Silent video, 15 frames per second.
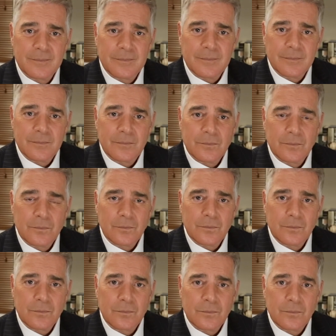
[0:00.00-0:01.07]

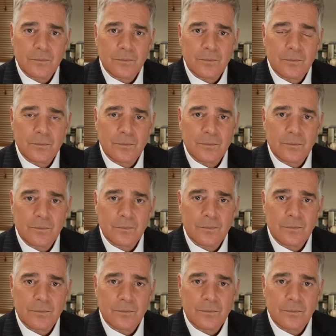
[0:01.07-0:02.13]

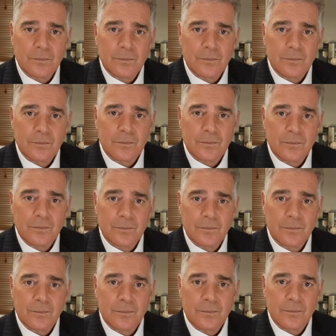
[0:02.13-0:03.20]

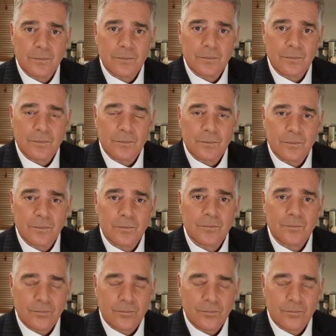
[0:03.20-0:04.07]
The person shown says nothing.